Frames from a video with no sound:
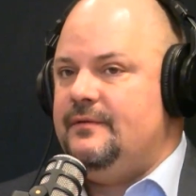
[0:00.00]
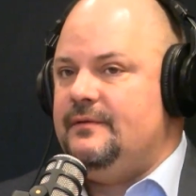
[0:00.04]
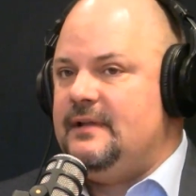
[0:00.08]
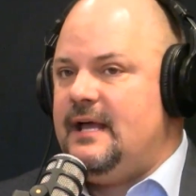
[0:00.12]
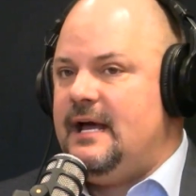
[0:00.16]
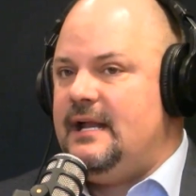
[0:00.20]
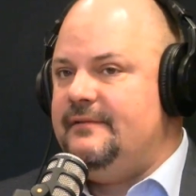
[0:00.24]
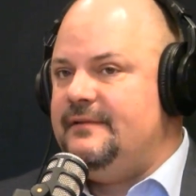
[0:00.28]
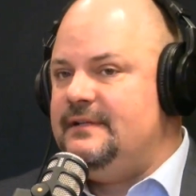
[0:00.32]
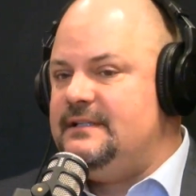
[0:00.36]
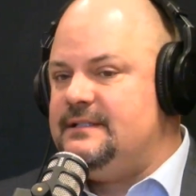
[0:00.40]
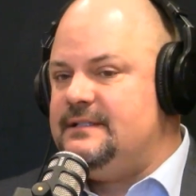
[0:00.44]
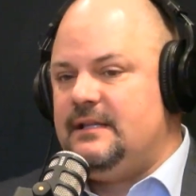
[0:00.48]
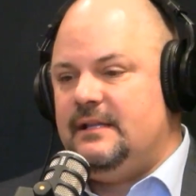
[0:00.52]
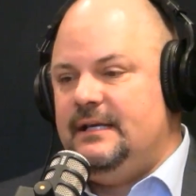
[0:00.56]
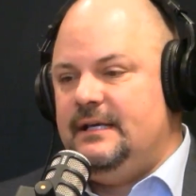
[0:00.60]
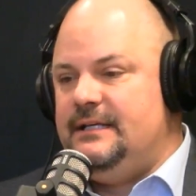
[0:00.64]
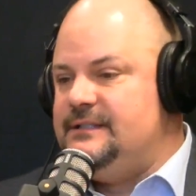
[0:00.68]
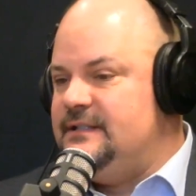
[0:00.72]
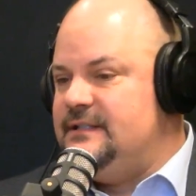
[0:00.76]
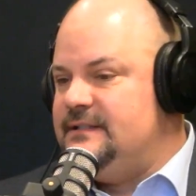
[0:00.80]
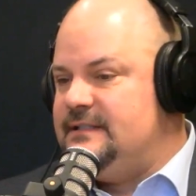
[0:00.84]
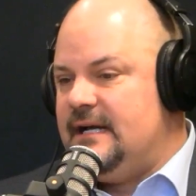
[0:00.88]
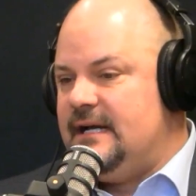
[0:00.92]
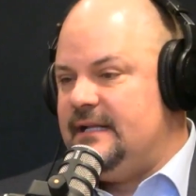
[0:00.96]
We have a lot of
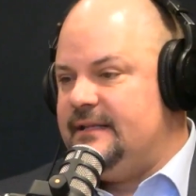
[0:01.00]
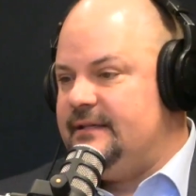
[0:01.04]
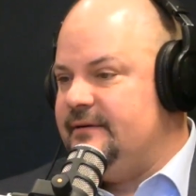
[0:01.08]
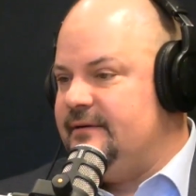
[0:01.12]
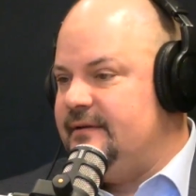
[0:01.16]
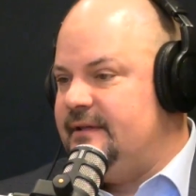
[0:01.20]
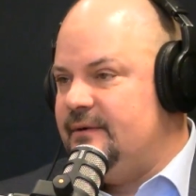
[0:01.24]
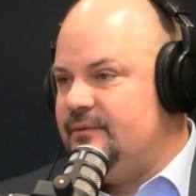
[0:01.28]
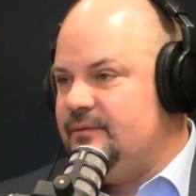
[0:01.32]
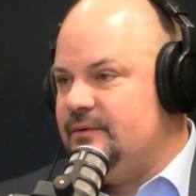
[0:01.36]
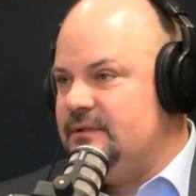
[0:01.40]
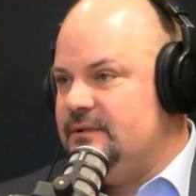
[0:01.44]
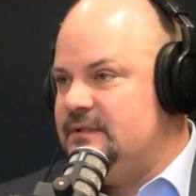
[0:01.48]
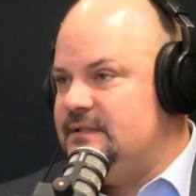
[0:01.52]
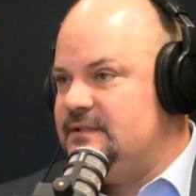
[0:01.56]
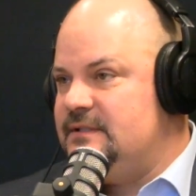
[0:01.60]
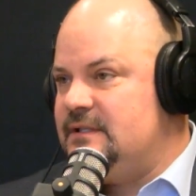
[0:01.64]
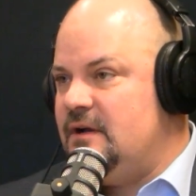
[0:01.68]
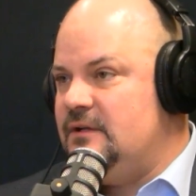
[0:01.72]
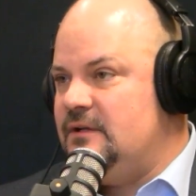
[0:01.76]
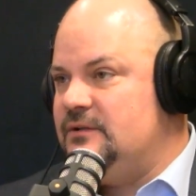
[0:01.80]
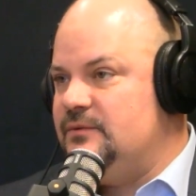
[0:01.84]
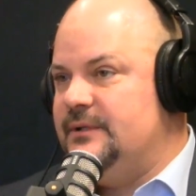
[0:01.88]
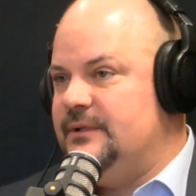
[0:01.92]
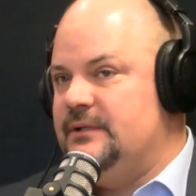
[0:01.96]
installations out there that were
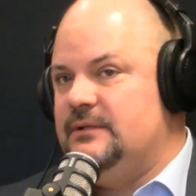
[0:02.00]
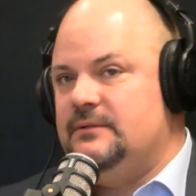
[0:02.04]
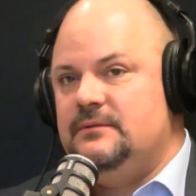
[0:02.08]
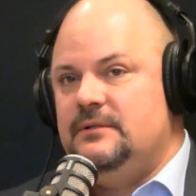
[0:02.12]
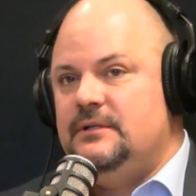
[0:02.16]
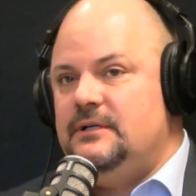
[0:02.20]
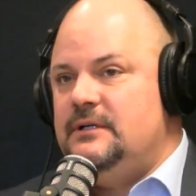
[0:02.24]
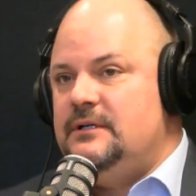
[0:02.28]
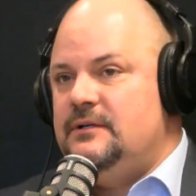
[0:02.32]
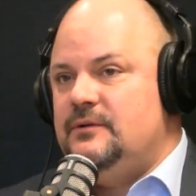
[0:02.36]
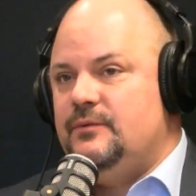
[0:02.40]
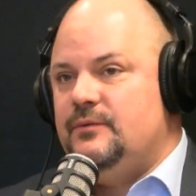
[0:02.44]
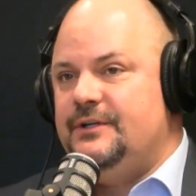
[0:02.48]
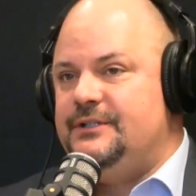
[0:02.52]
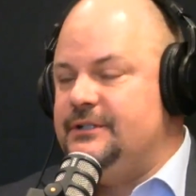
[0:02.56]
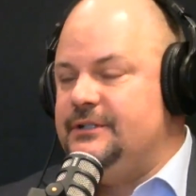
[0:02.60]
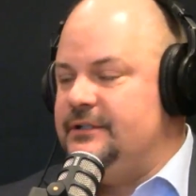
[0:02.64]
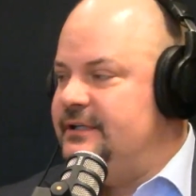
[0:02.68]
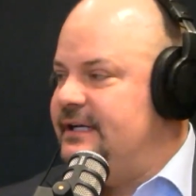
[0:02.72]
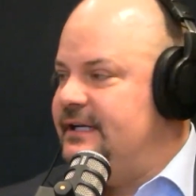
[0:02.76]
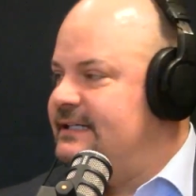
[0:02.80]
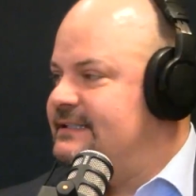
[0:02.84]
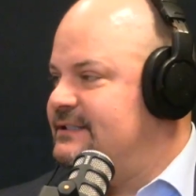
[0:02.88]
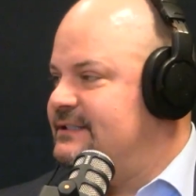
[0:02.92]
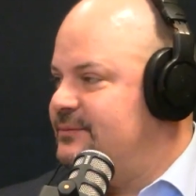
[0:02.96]
installed when
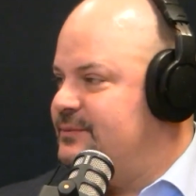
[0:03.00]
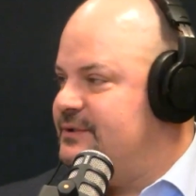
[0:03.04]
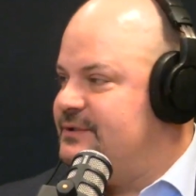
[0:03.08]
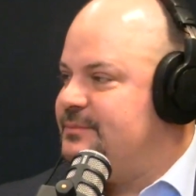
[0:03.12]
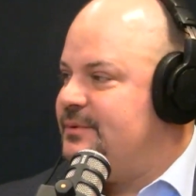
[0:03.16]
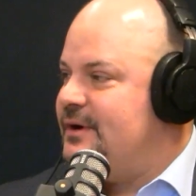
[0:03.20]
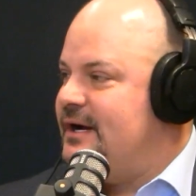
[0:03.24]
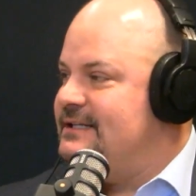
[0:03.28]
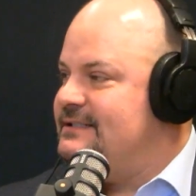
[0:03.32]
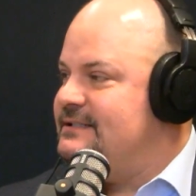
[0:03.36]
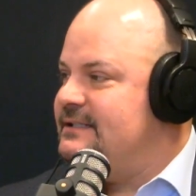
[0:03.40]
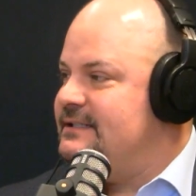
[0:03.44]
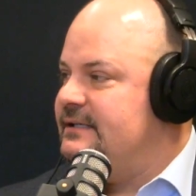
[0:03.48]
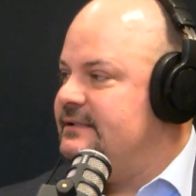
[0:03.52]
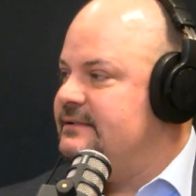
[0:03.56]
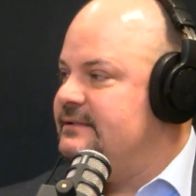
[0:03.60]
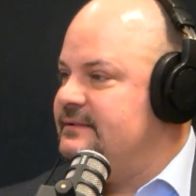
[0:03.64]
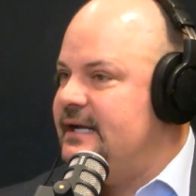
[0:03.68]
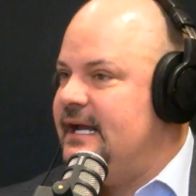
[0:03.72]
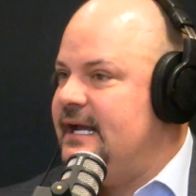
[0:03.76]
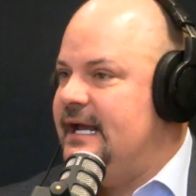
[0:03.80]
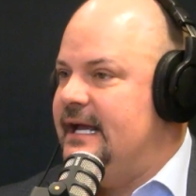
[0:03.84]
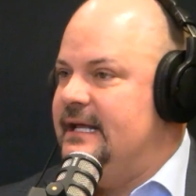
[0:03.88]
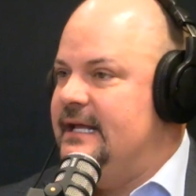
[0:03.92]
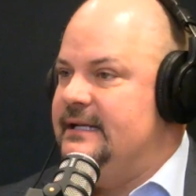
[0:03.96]
Richard Nixon was president
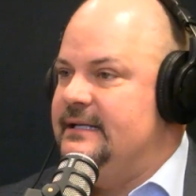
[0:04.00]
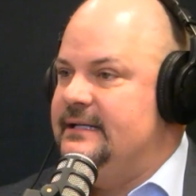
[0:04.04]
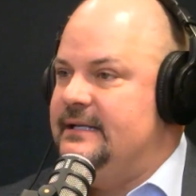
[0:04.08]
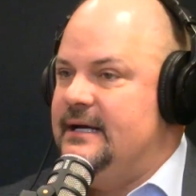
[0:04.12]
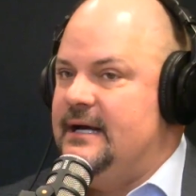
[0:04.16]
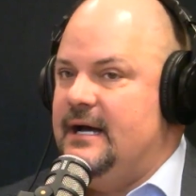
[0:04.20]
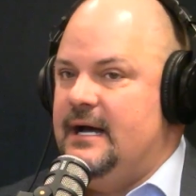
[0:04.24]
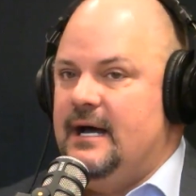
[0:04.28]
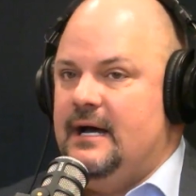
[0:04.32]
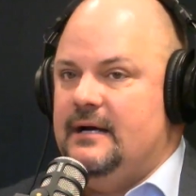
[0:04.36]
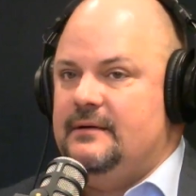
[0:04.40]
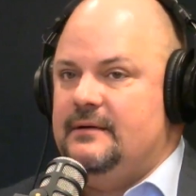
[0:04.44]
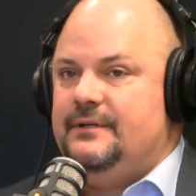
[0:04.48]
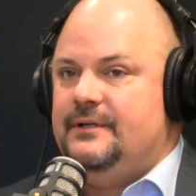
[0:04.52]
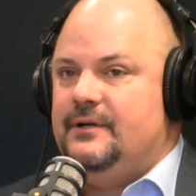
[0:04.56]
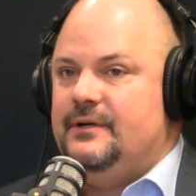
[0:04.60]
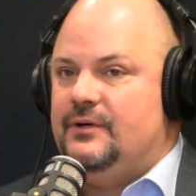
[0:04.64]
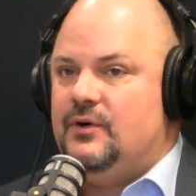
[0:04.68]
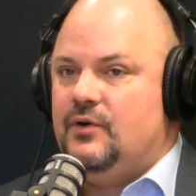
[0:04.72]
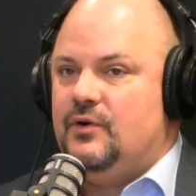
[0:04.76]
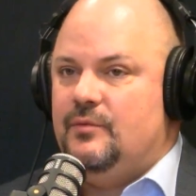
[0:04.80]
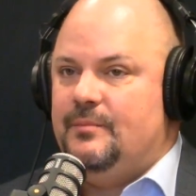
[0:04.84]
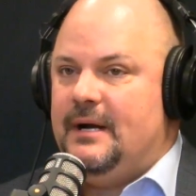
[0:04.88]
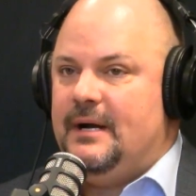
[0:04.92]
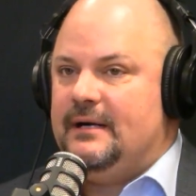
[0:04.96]
and,
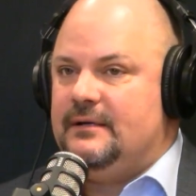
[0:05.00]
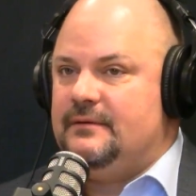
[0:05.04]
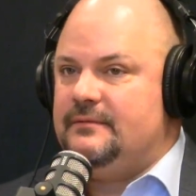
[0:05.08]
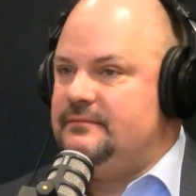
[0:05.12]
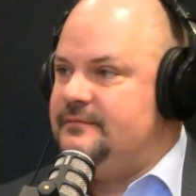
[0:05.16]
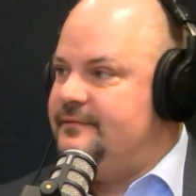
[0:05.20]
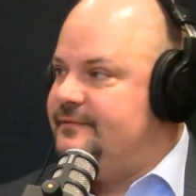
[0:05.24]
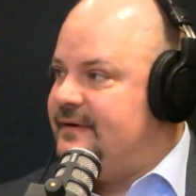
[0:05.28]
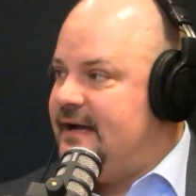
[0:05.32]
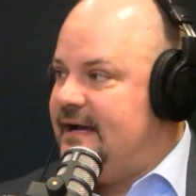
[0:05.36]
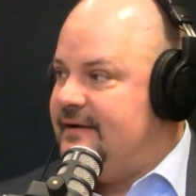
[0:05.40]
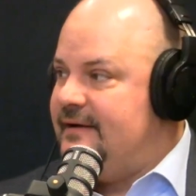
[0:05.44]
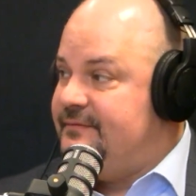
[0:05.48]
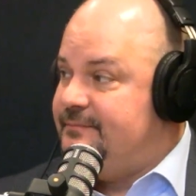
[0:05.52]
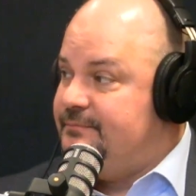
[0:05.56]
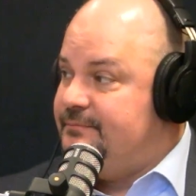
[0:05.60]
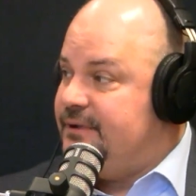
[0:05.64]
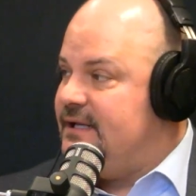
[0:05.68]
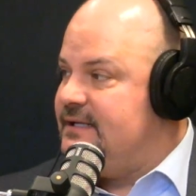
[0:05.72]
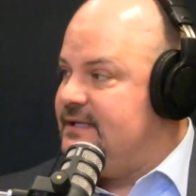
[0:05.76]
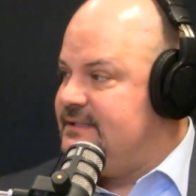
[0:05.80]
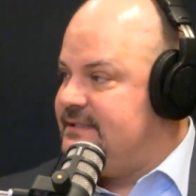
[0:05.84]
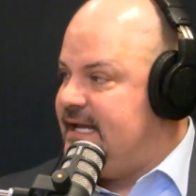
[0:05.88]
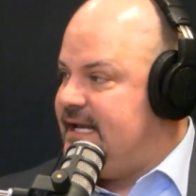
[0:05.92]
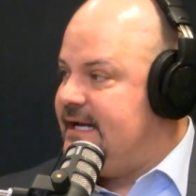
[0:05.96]
going back
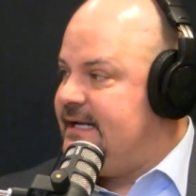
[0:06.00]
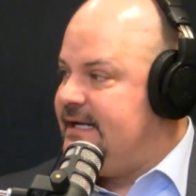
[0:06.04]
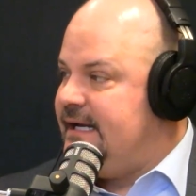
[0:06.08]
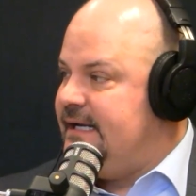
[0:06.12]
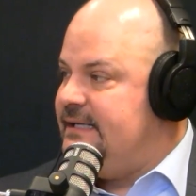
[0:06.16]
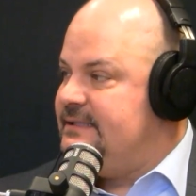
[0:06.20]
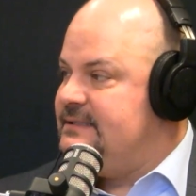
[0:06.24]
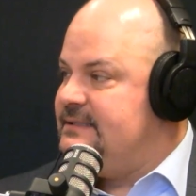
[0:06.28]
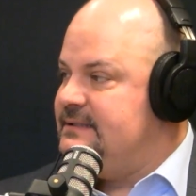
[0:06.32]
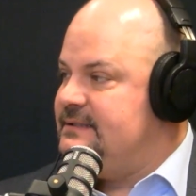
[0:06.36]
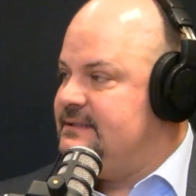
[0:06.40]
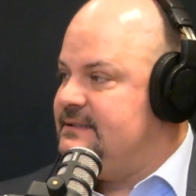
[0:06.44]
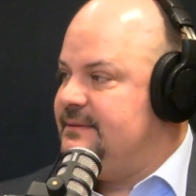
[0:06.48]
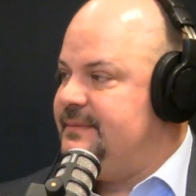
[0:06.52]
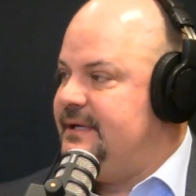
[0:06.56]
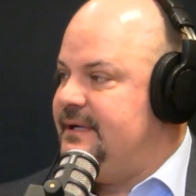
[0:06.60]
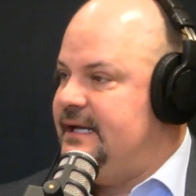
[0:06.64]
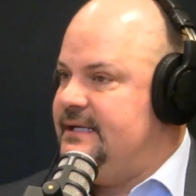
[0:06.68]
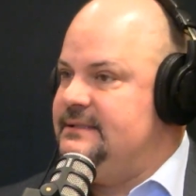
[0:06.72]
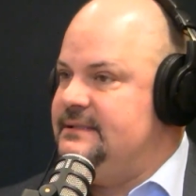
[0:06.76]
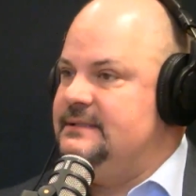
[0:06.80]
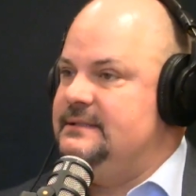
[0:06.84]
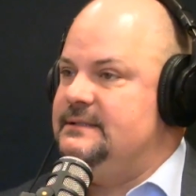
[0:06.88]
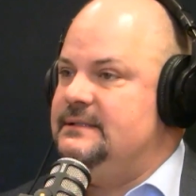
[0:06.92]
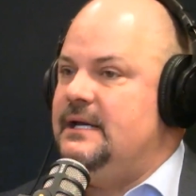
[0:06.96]
5+ decades in some
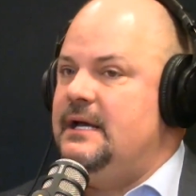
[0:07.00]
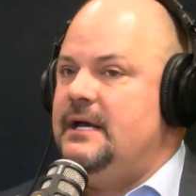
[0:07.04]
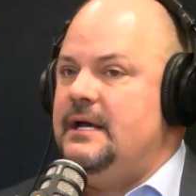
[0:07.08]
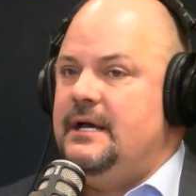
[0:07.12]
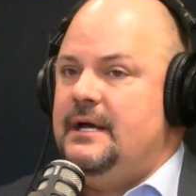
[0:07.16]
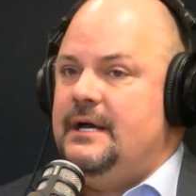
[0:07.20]
cases.